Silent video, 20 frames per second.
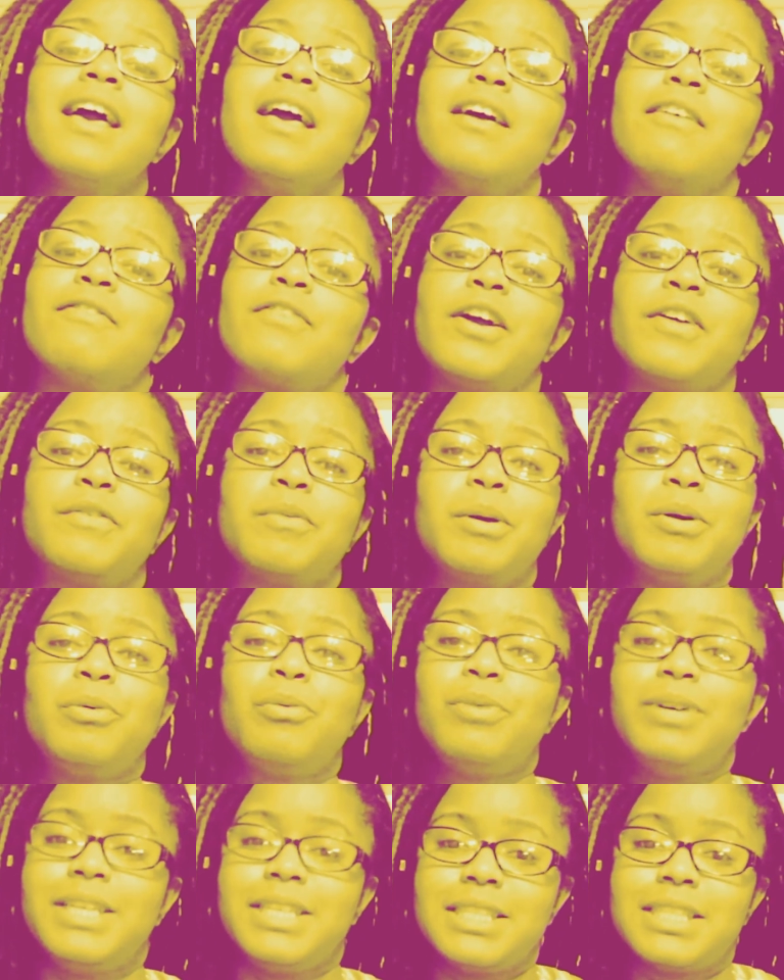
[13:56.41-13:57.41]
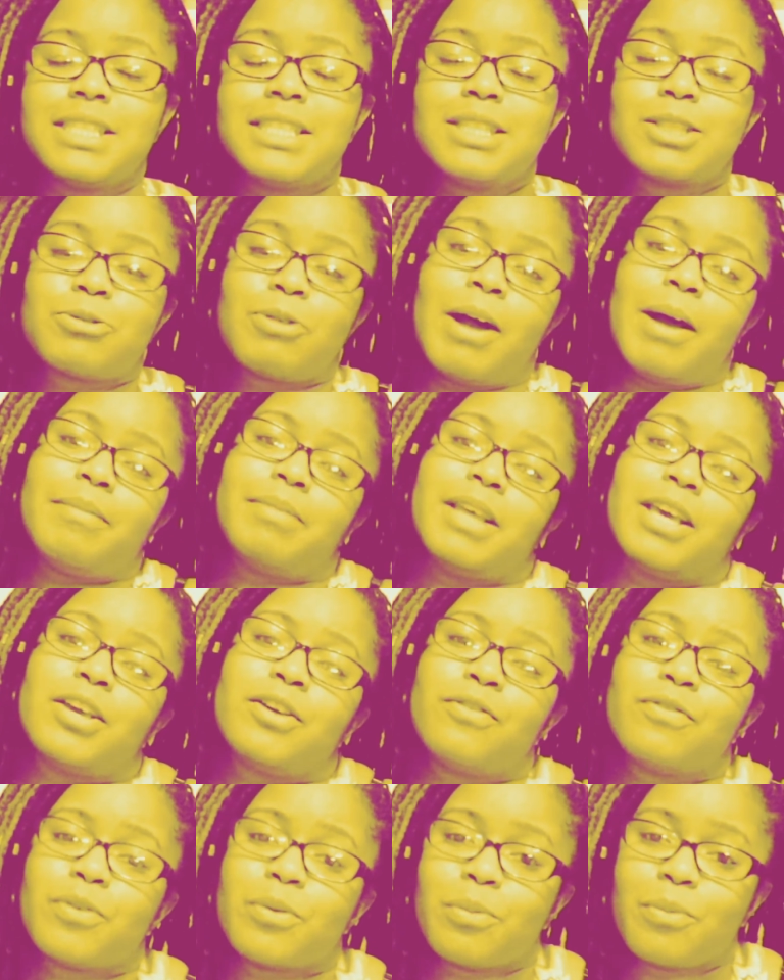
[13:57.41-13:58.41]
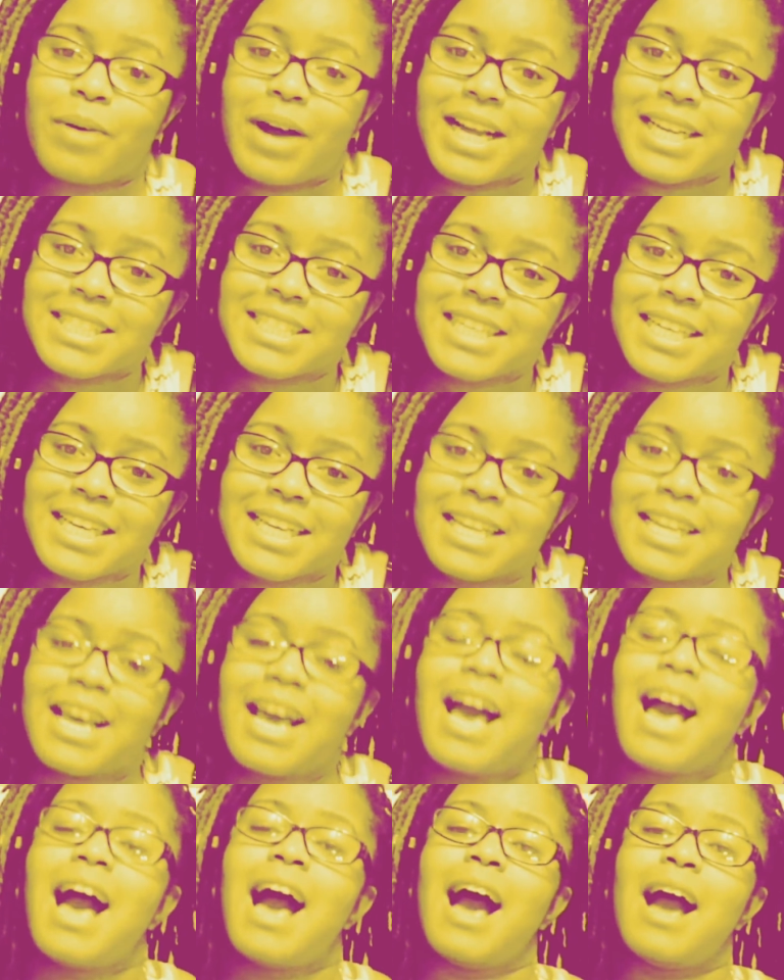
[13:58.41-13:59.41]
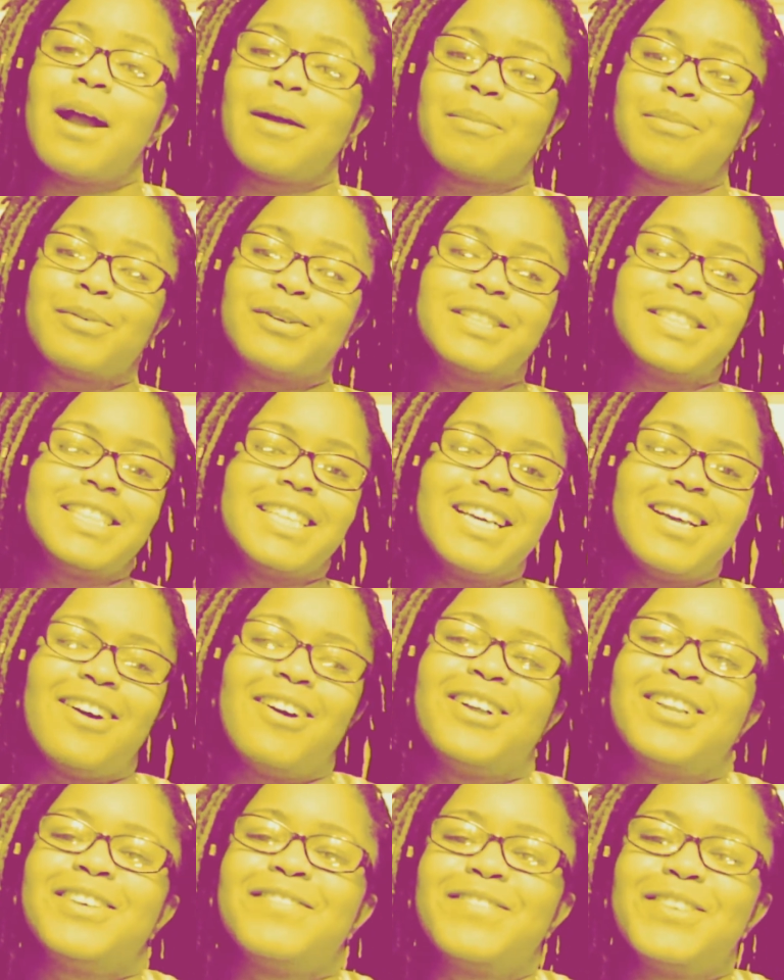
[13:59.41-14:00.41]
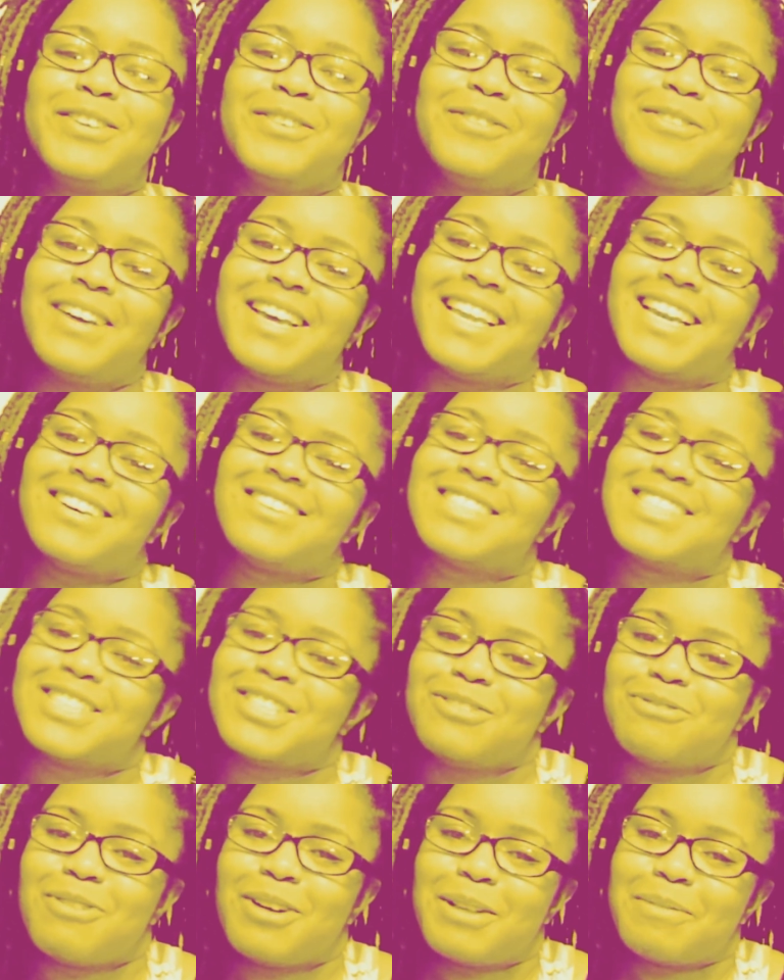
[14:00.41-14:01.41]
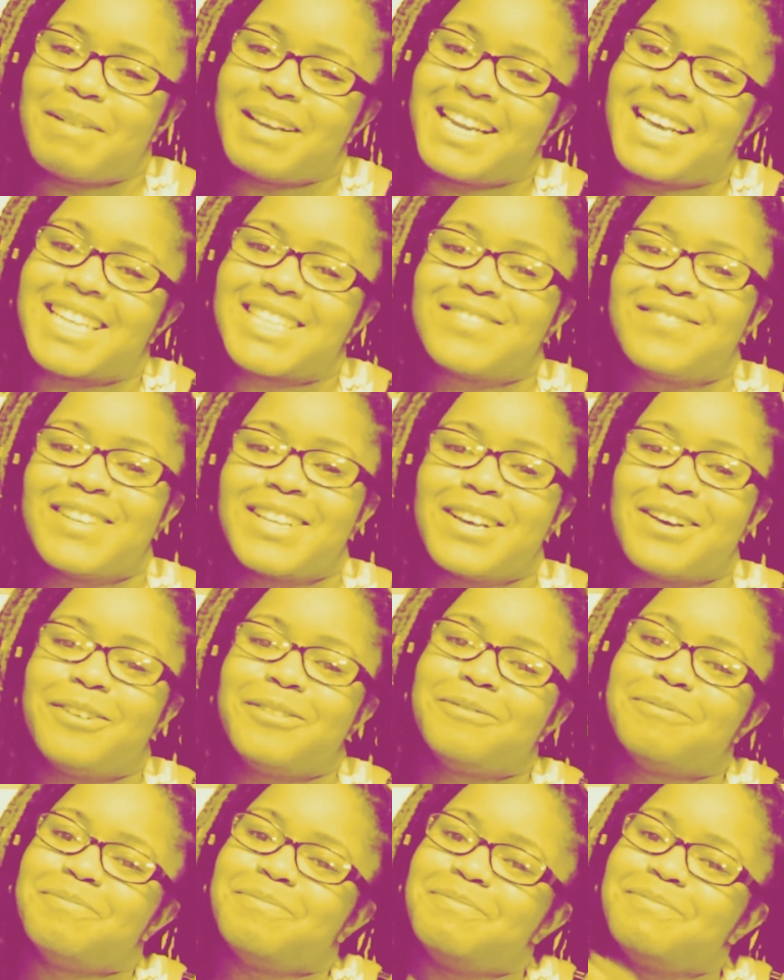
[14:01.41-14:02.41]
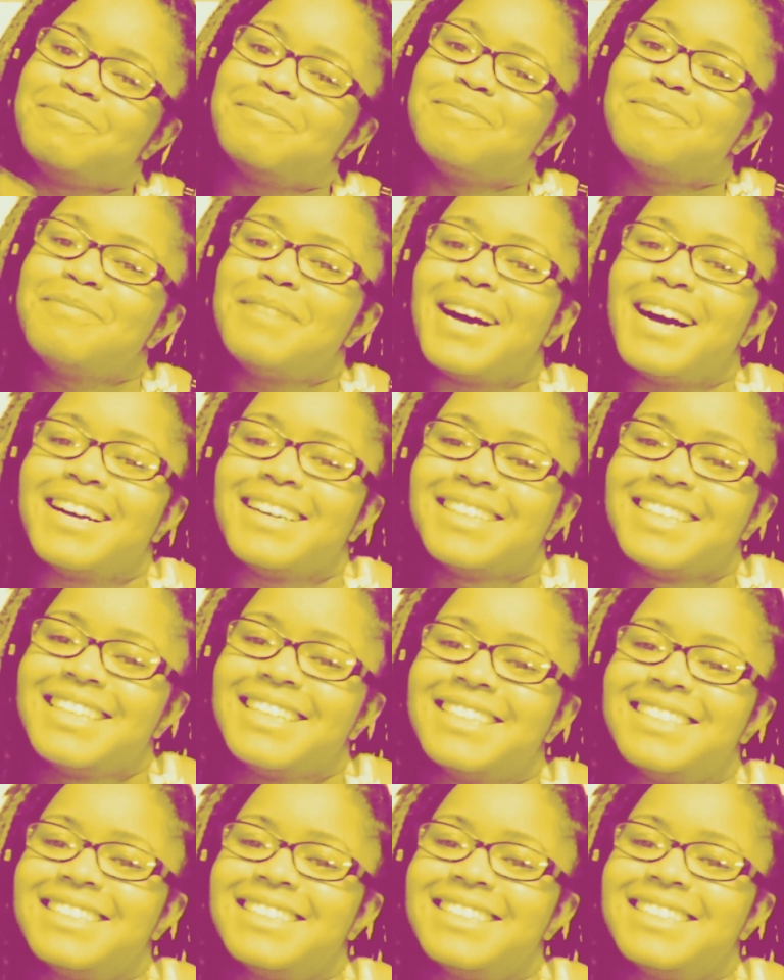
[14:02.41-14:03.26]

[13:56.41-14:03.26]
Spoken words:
And for everyone who is subscribed, thank you for watching. I appreciate all of you, and I'll see you all in my next video. Bye.